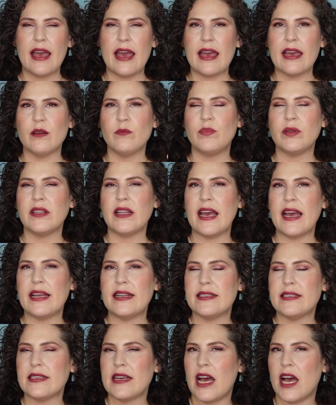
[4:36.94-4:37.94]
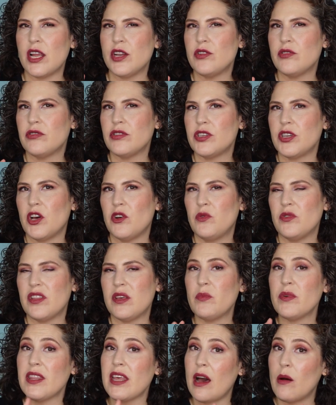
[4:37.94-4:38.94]
eggplant undertone with
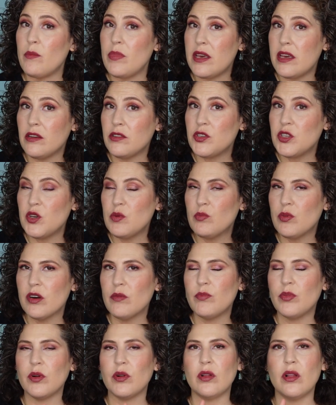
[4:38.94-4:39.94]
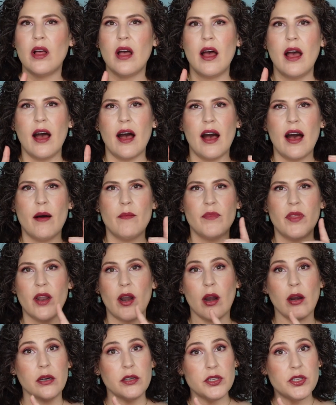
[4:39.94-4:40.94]
them without being too purple, um,
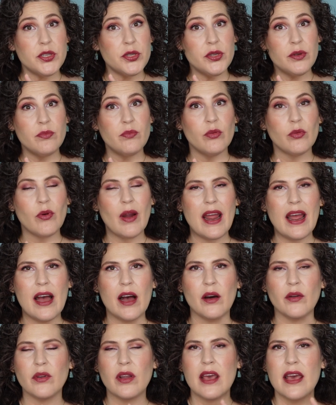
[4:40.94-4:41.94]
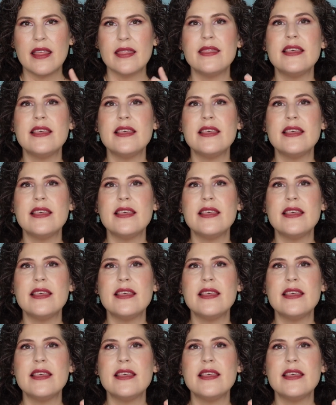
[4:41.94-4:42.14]
that aren't too brown.